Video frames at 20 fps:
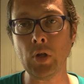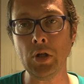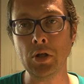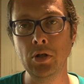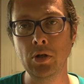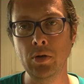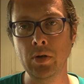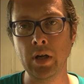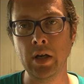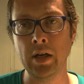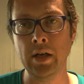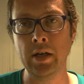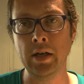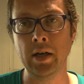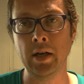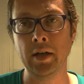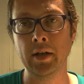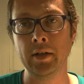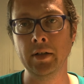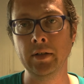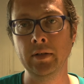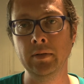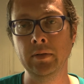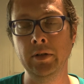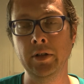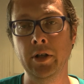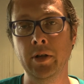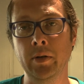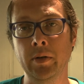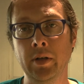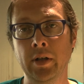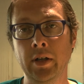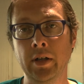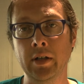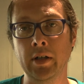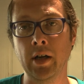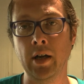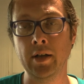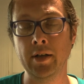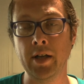you can uh, you know uh,
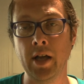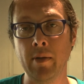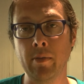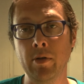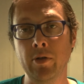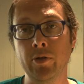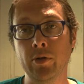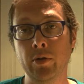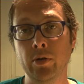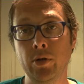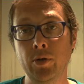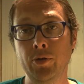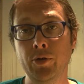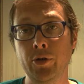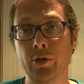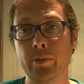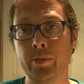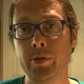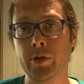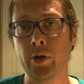contact me through YouTube.